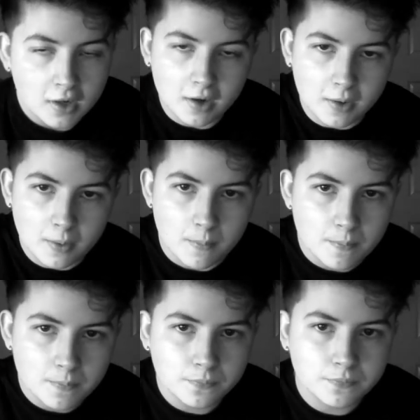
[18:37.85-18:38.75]

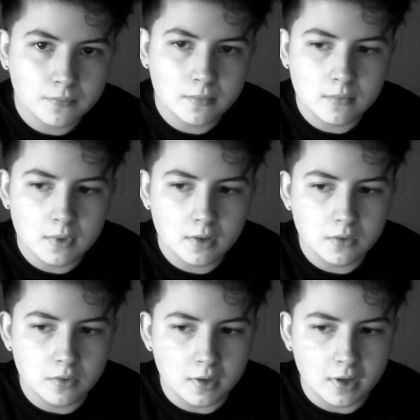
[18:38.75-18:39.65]

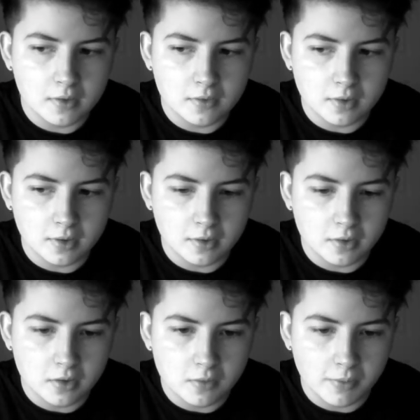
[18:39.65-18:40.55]
so that is like a
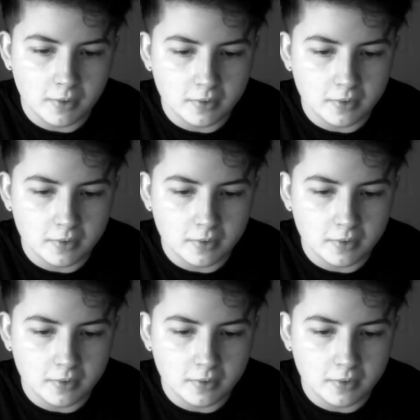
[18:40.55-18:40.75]
huge part,